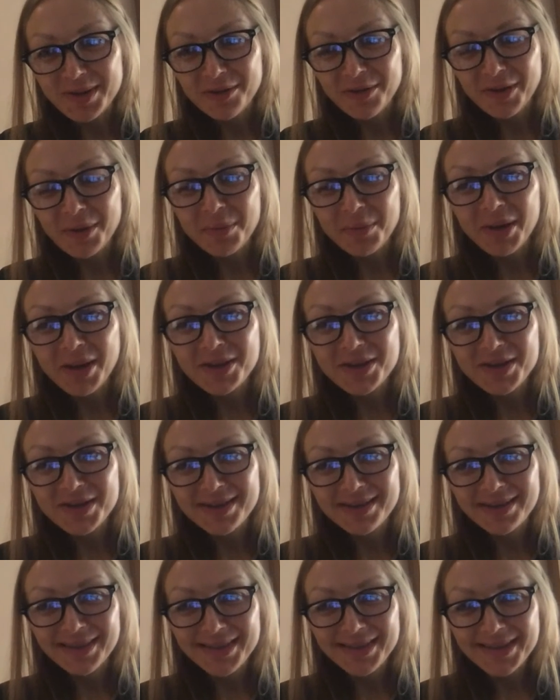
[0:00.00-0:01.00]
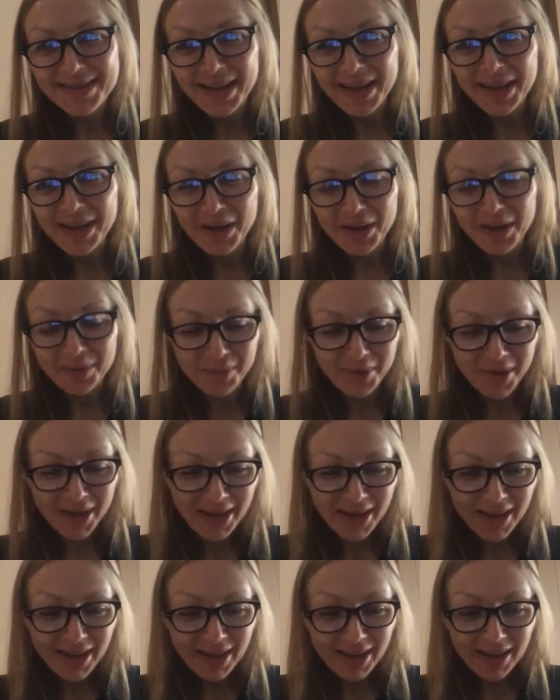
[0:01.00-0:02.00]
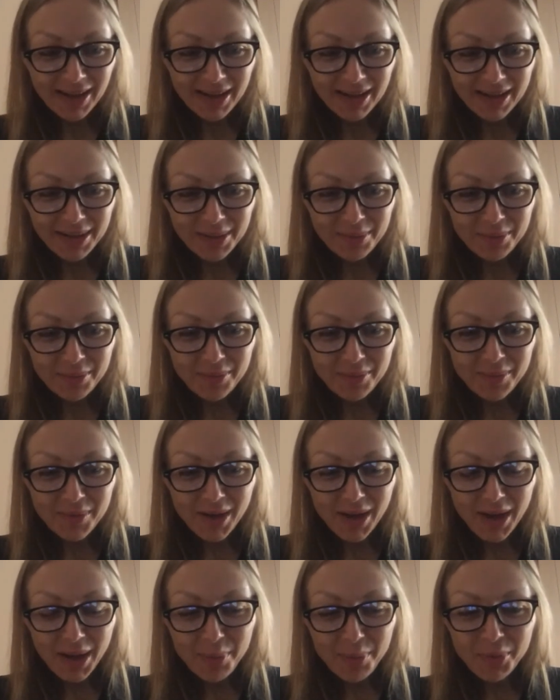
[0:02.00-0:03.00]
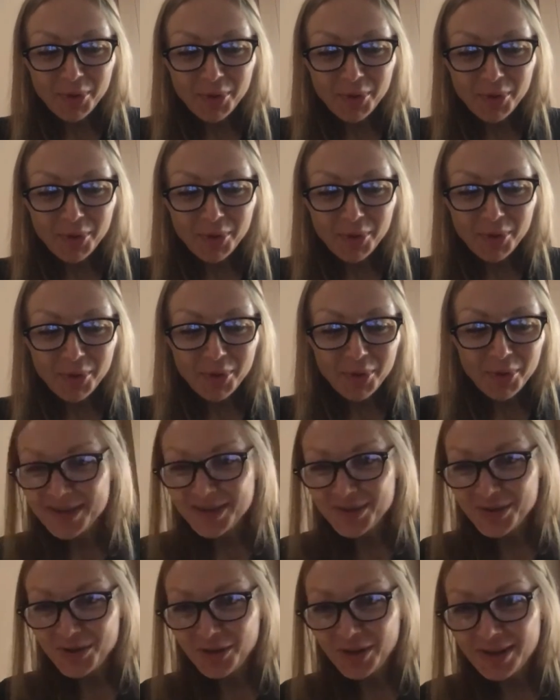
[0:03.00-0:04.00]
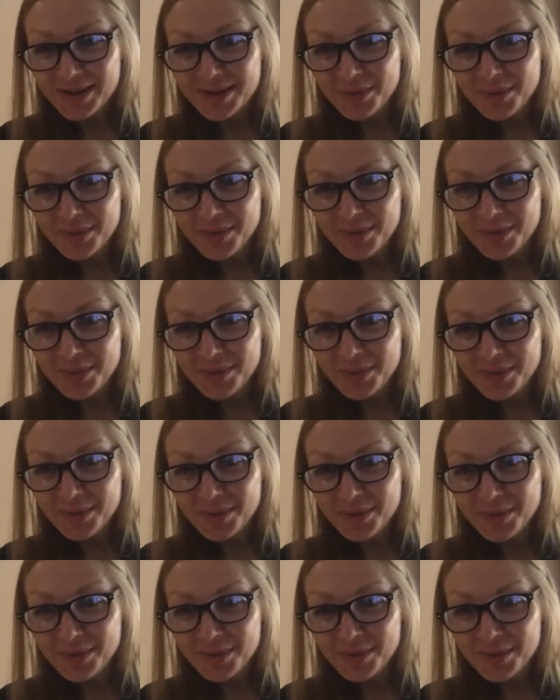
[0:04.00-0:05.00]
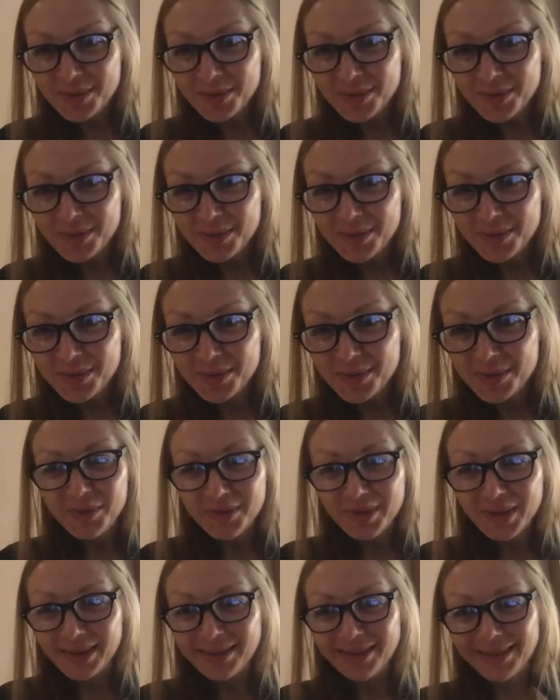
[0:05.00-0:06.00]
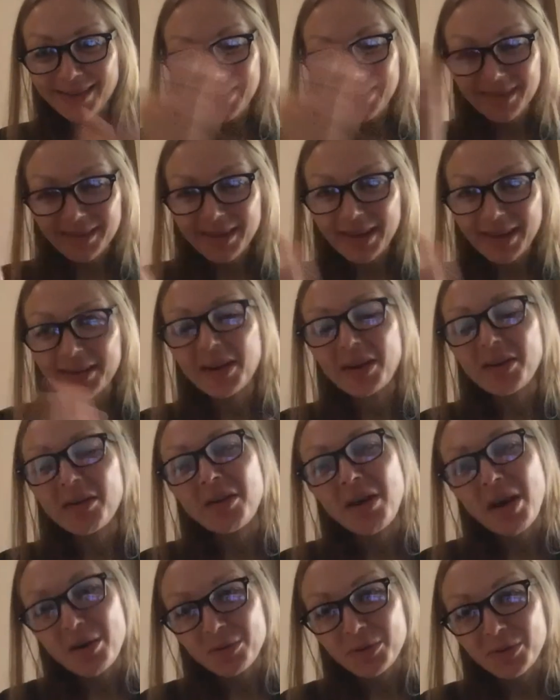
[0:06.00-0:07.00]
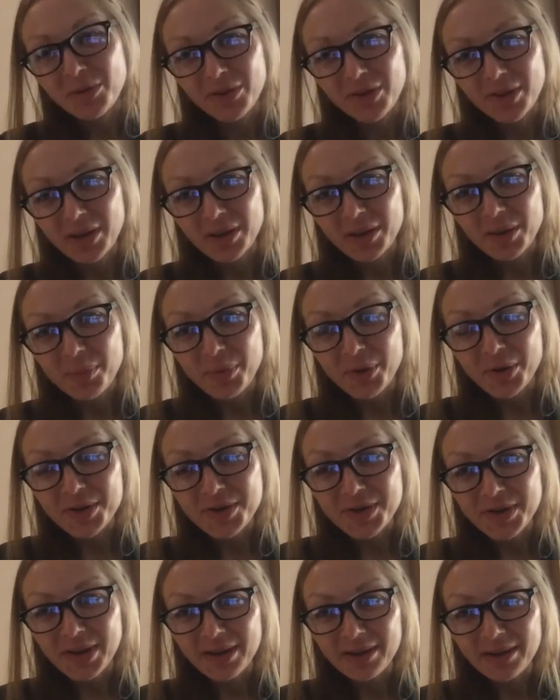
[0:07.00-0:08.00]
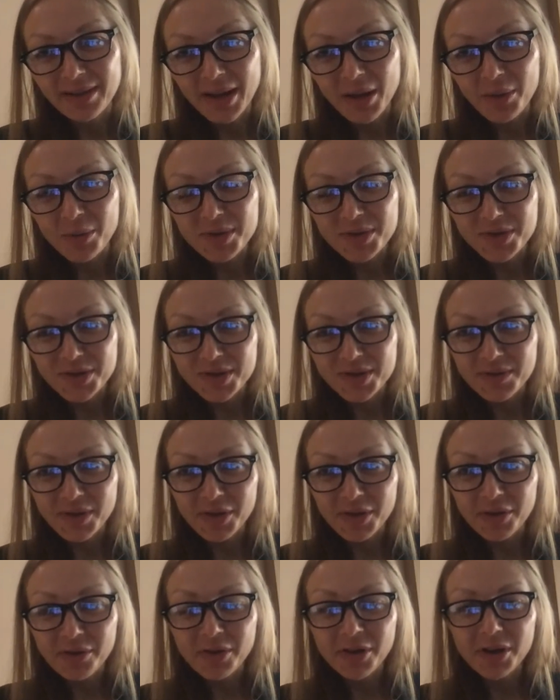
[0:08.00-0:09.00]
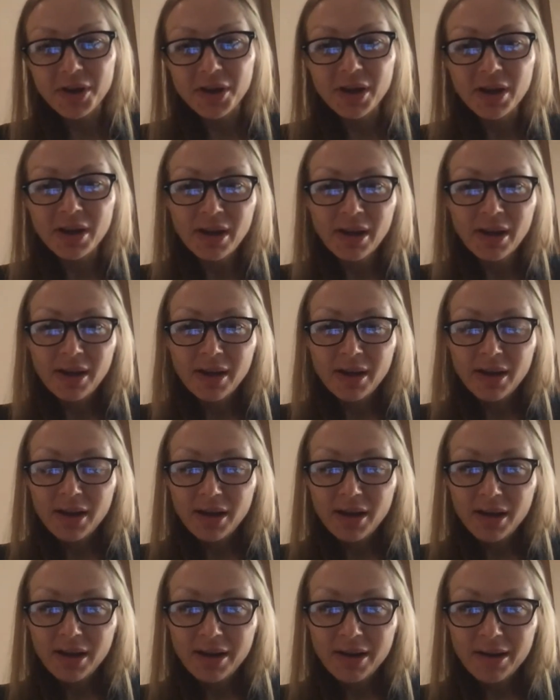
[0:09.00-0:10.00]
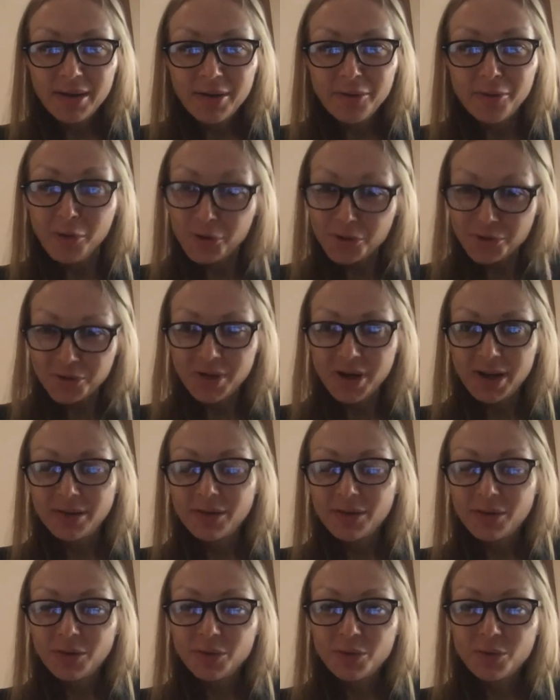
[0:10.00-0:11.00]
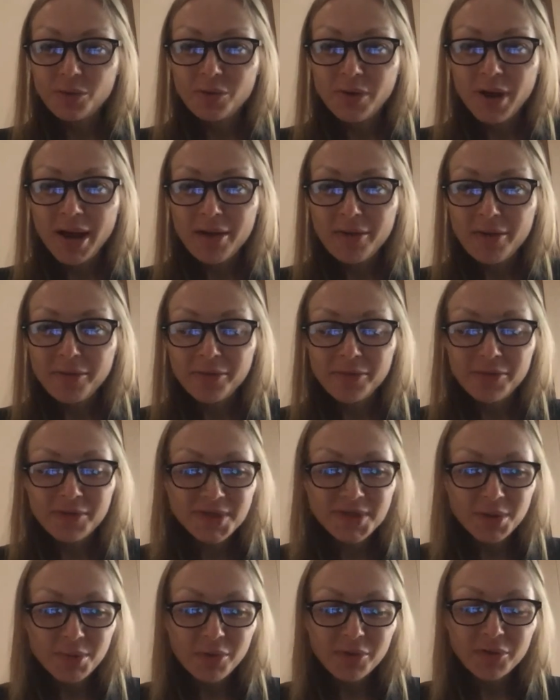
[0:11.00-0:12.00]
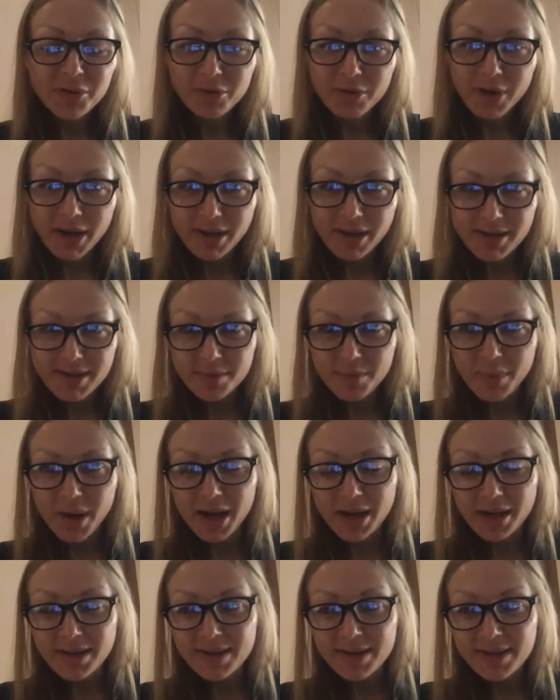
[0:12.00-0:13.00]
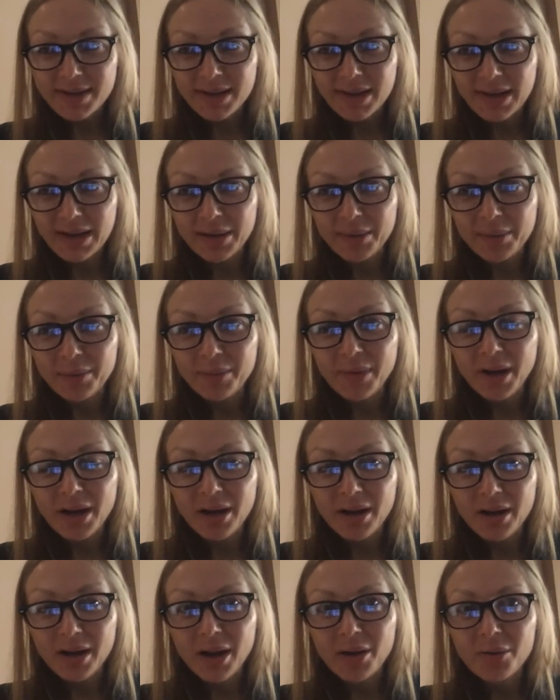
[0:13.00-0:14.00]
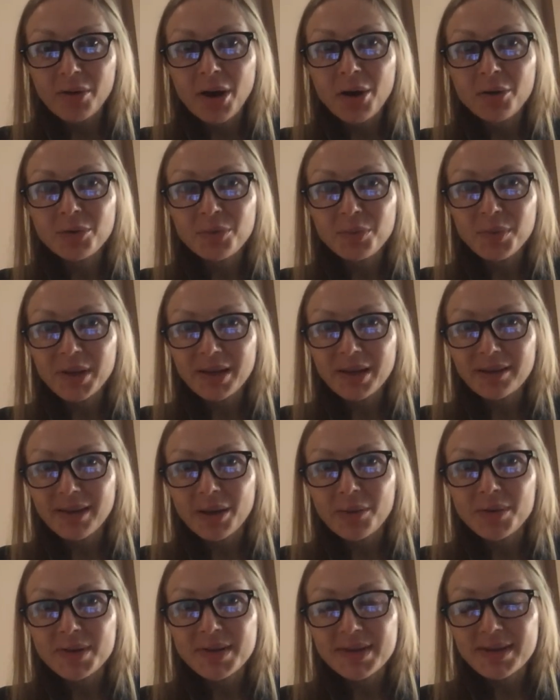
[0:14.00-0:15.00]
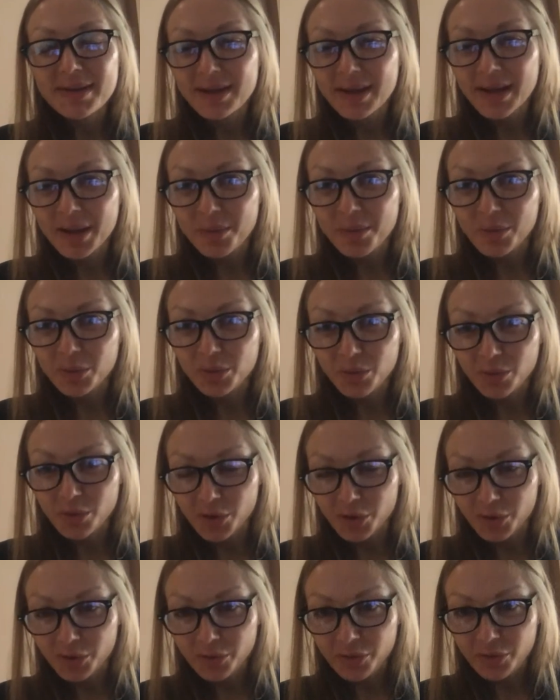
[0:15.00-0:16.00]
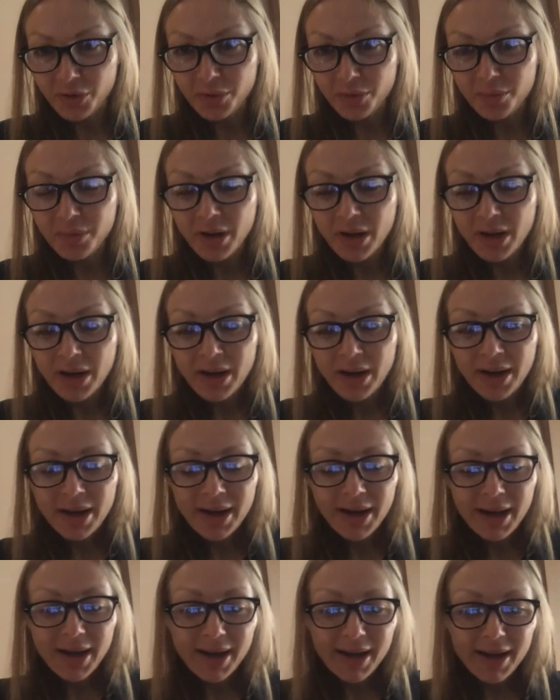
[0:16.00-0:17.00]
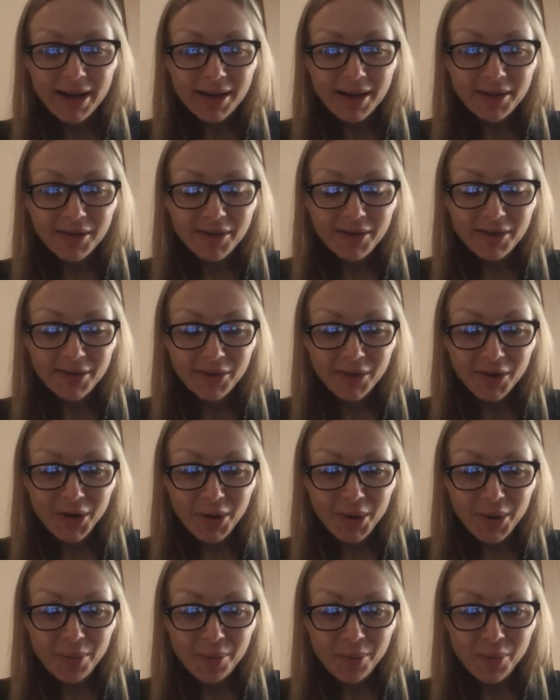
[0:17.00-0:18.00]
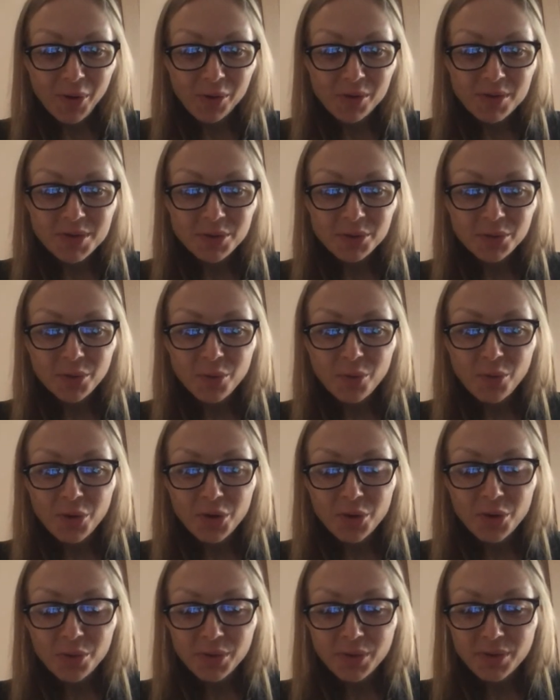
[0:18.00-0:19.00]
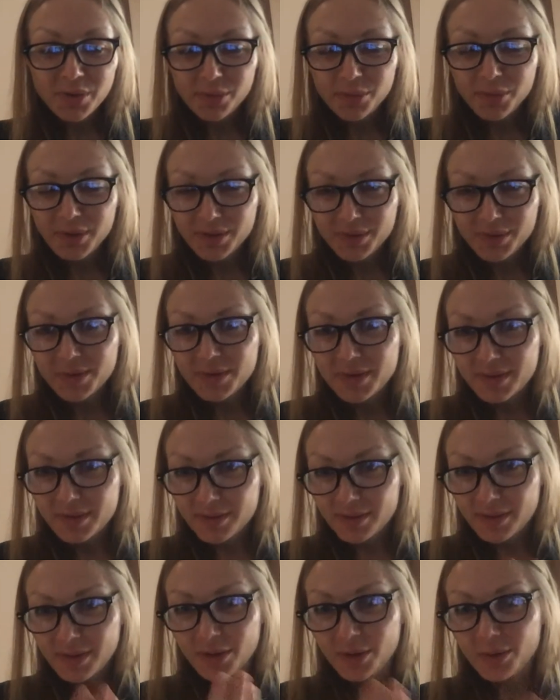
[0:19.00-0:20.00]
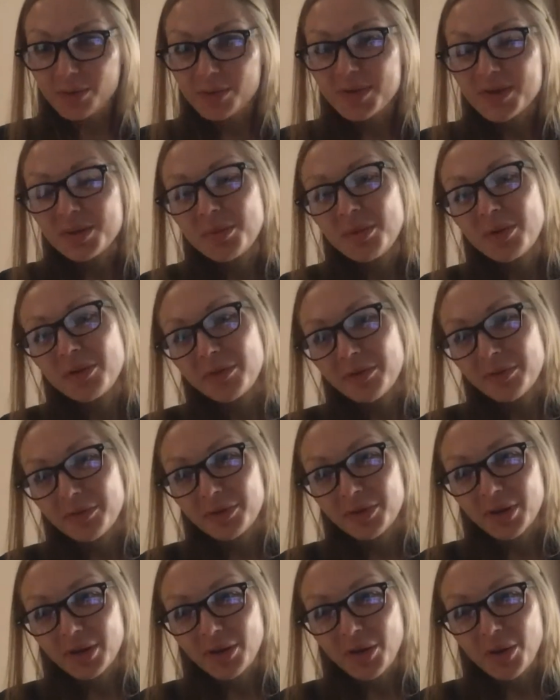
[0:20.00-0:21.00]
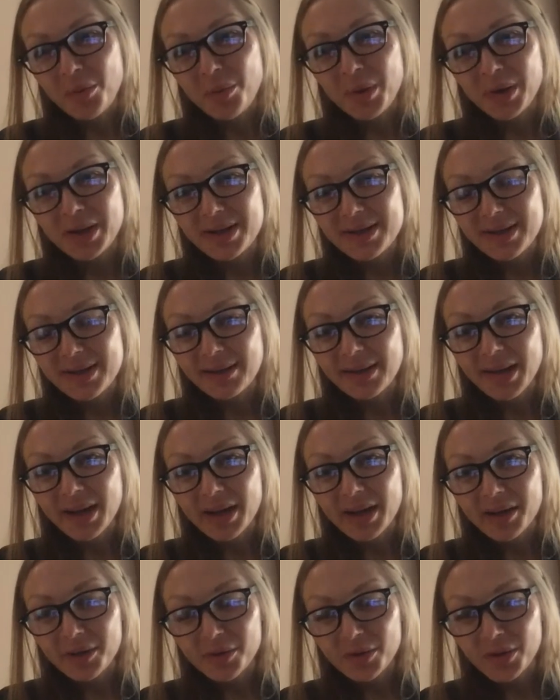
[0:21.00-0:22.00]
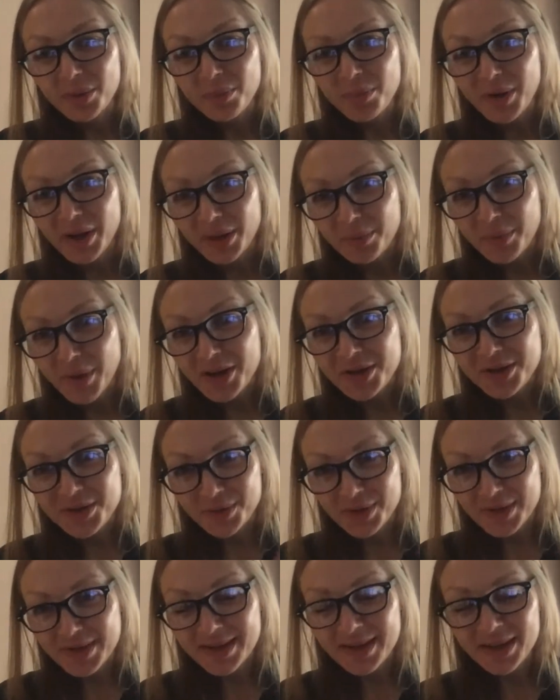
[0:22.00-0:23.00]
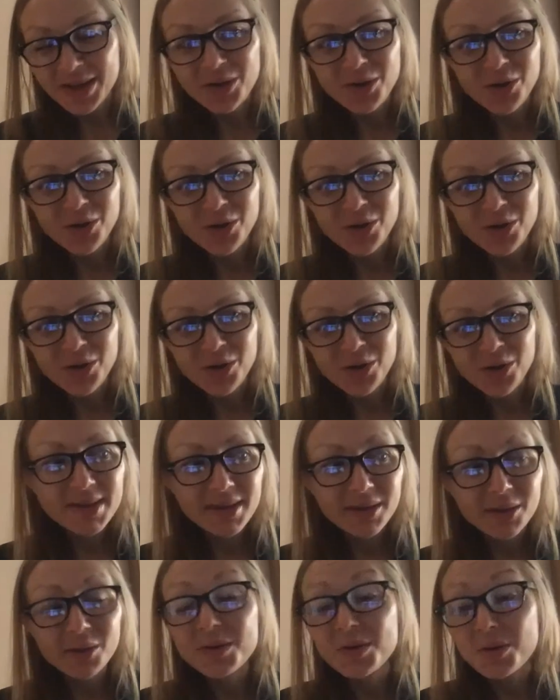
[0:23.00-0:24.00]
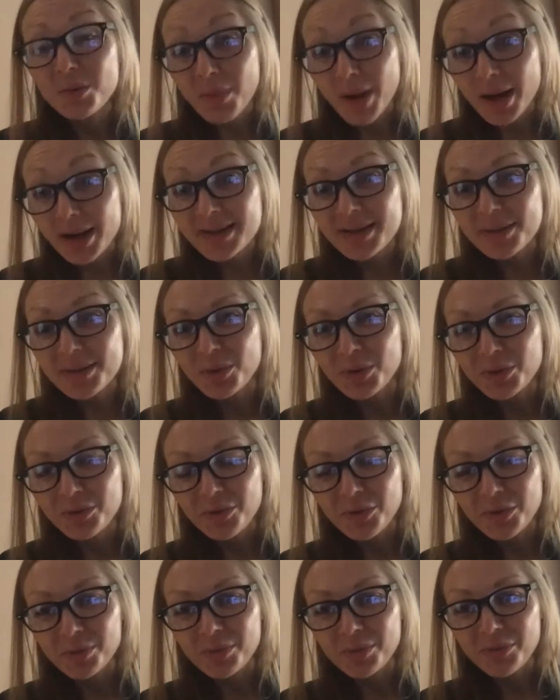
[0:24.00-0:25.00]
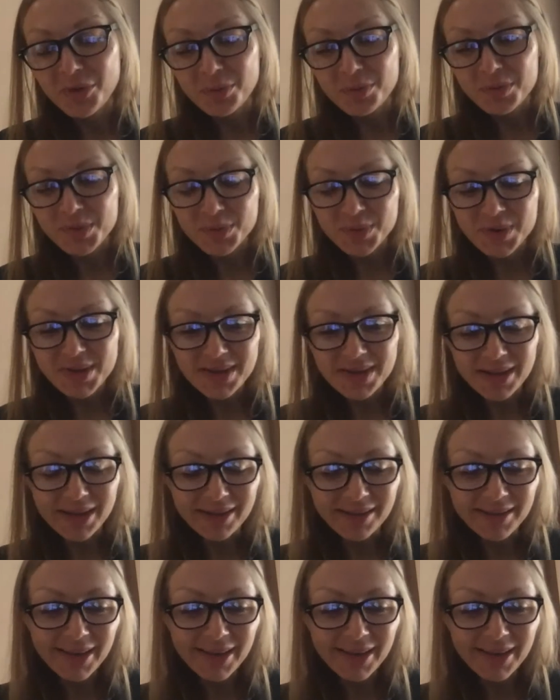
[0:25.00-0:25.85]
If I may just uh, say, um, um, a person is just as strong as the people that um, that that are around the person. And I was just very, very uh, fortunate to have some of the greatest minds um, uh, around me that I was able to learn from, and um, also to work with with you know some of the companies that I deeply admire, so in Silico, Holmusk, and also Maximon from from Switzerland,